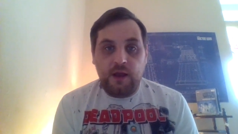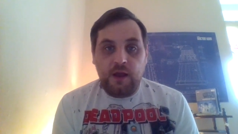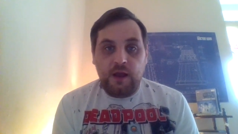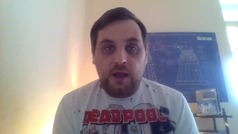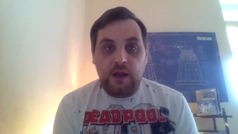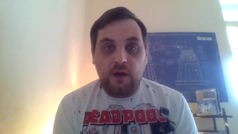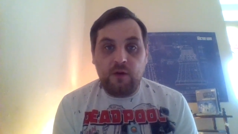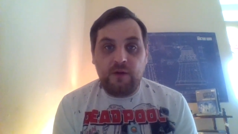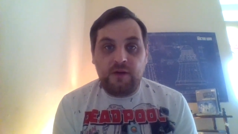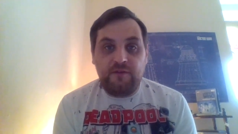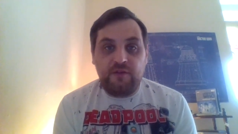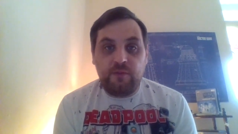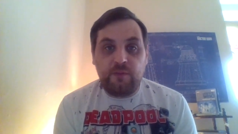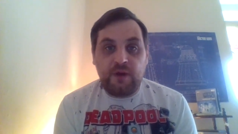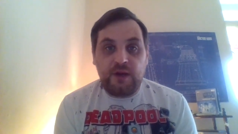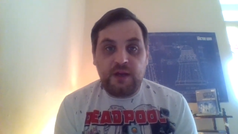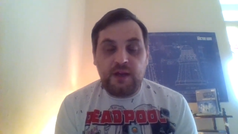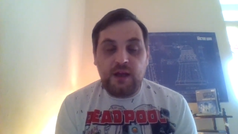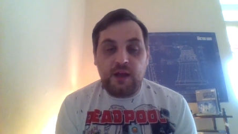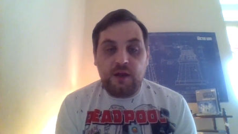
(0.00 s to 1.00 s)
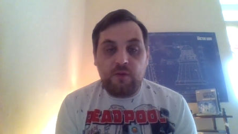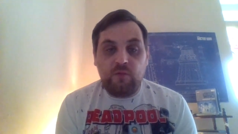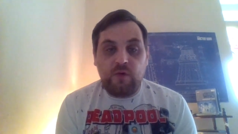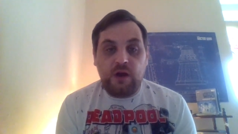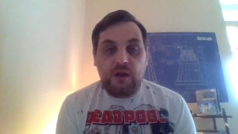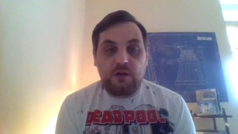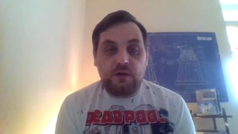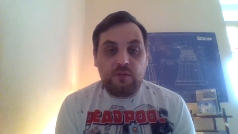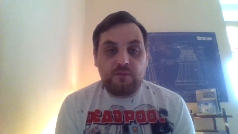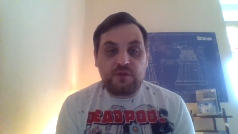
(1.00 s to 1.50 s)
Hello everybody and
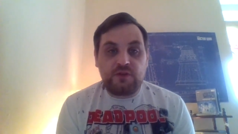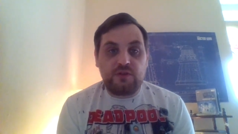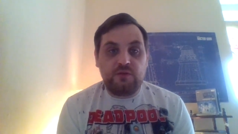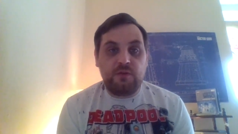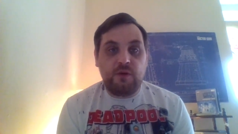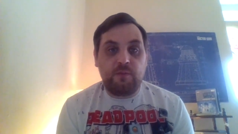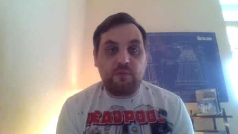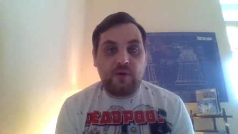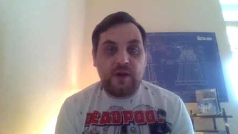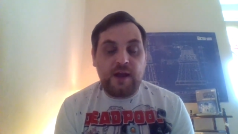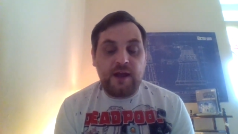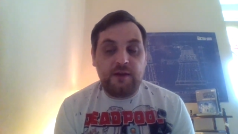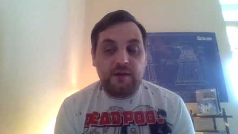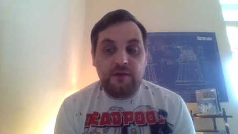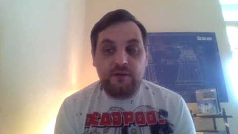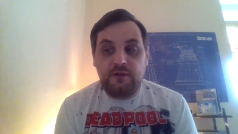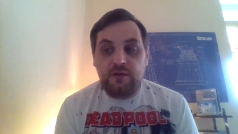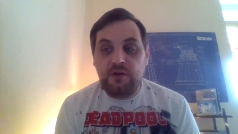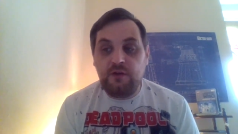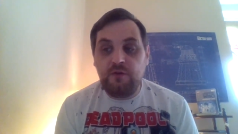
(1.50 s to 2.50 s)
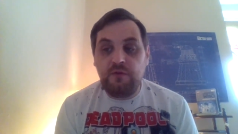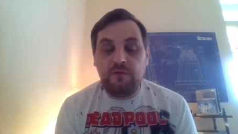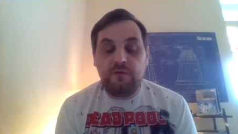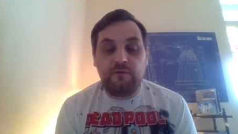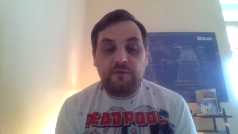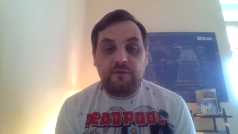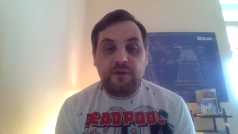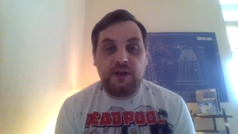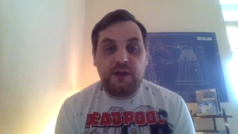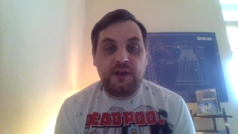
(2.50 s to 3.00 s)
welcome to a brand
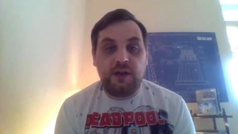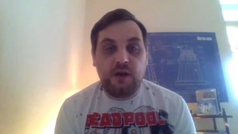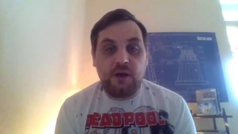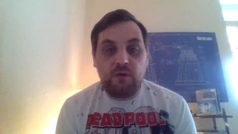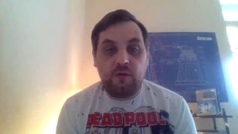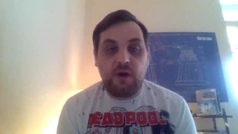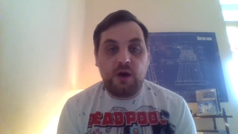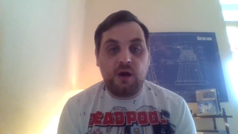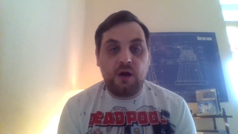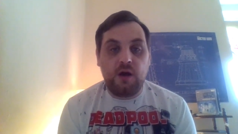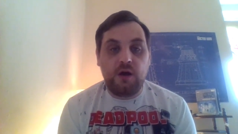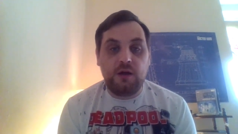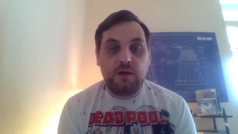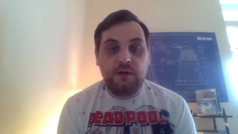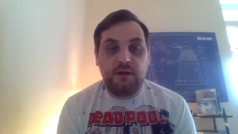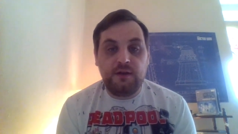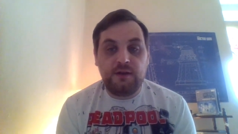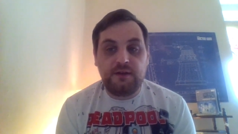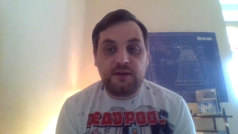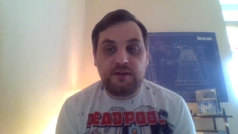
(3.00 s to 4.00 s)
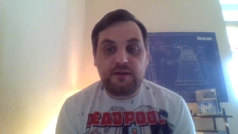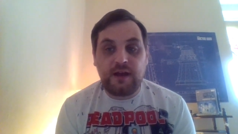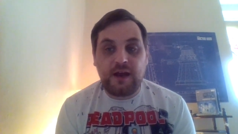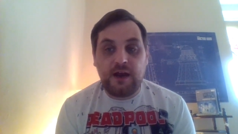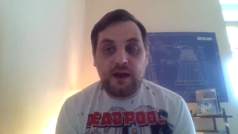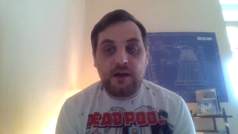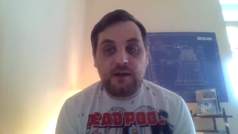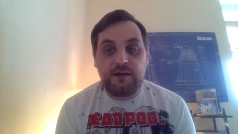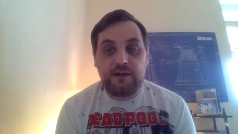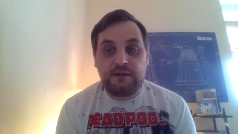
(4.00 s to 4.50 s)
new video on the
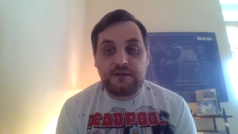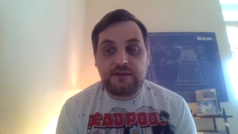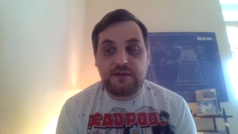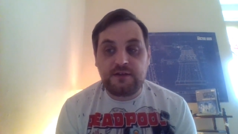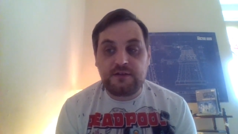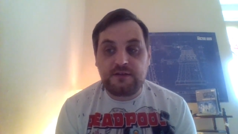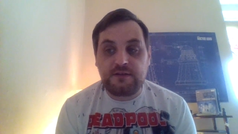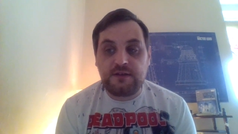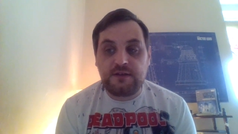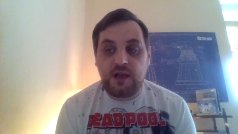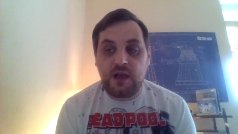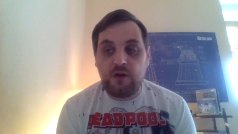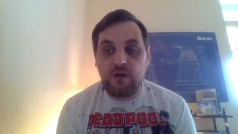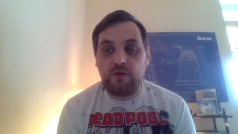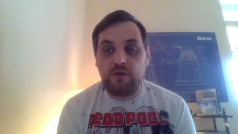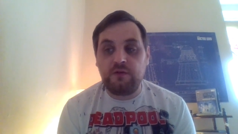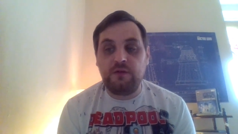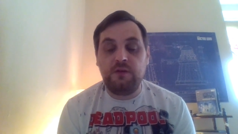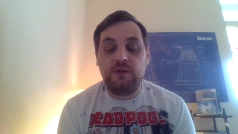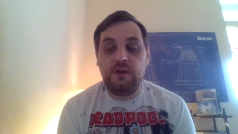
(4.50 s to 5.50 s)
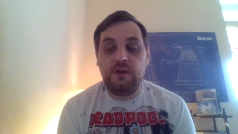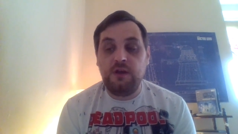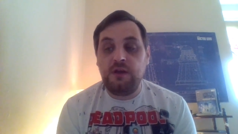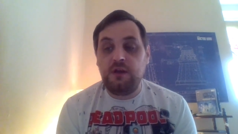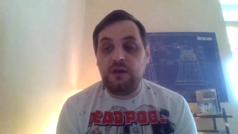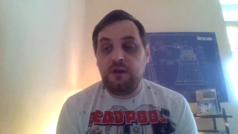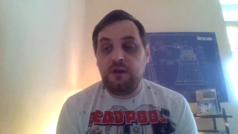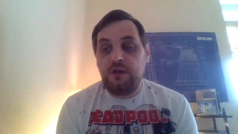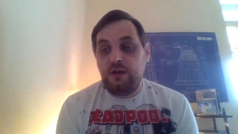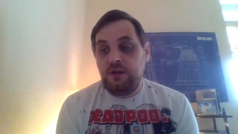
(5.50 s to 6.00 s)
TARDIS Zone.
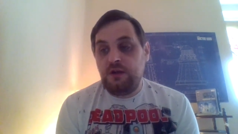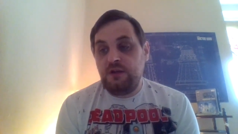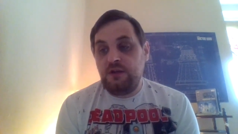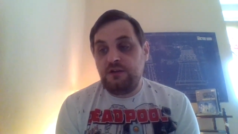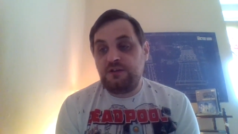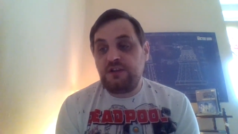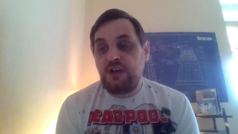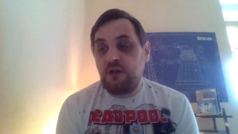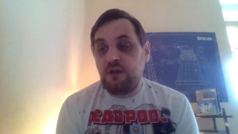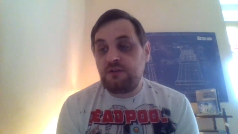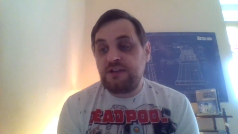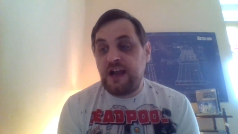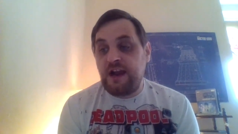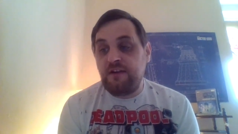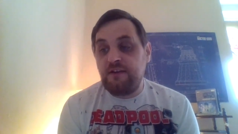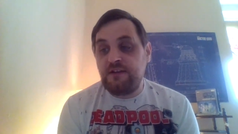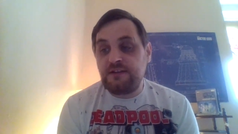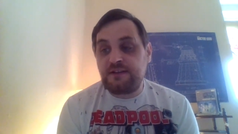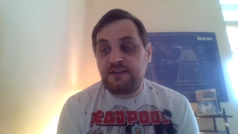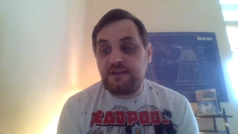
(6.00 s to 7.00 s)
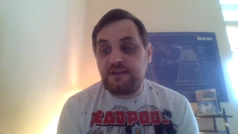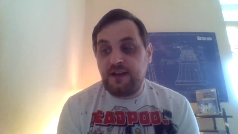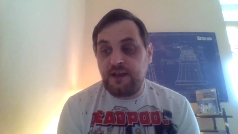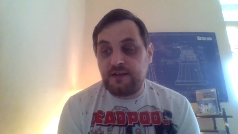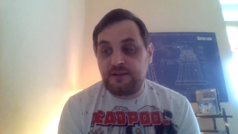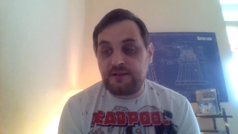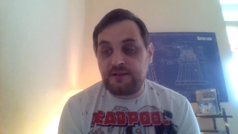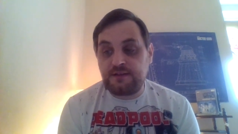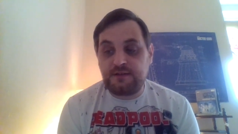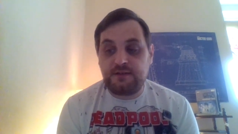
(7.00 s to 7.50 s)
So Terrance
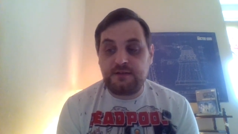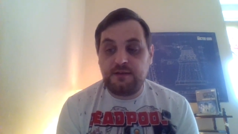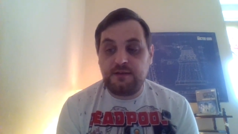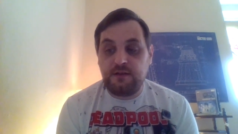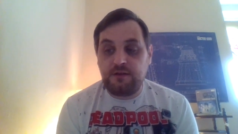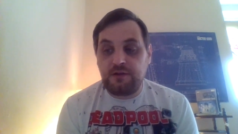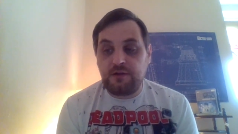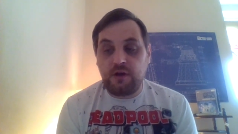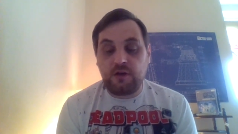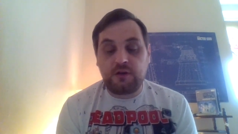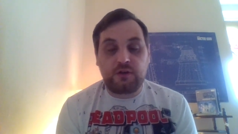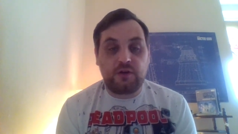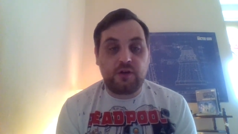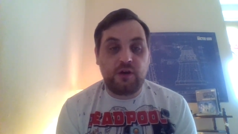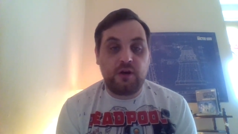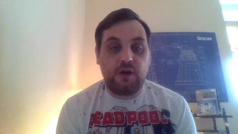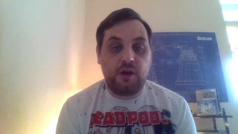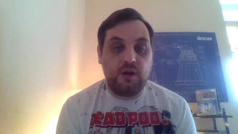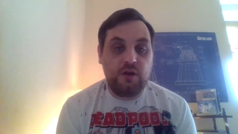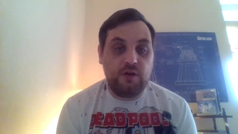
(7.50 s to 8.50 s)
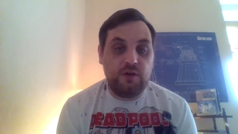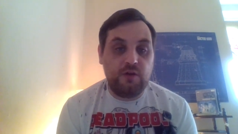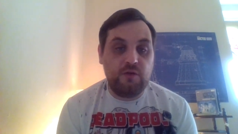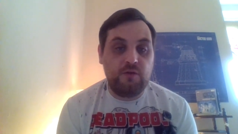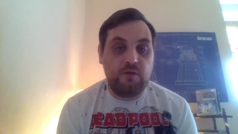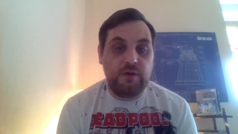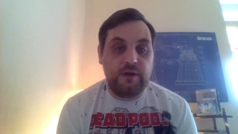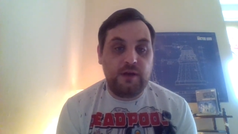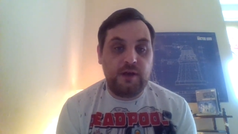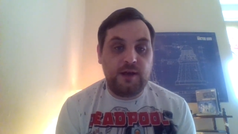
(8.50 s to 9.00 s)
Dicks, Doctor
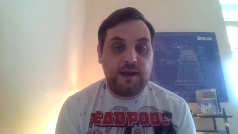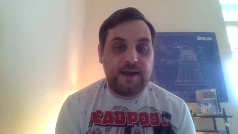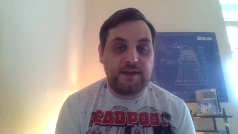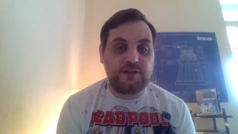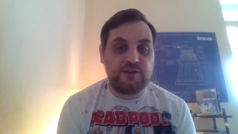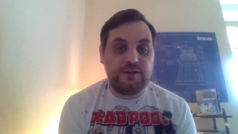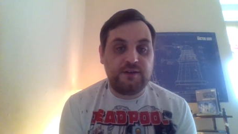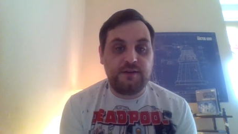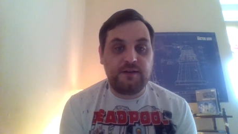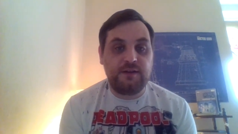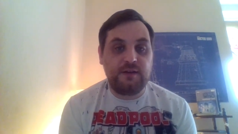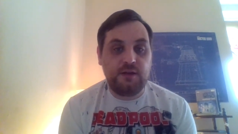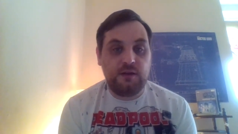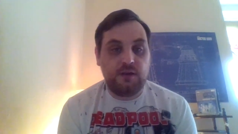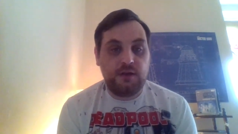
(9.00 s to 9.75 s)
Who legend,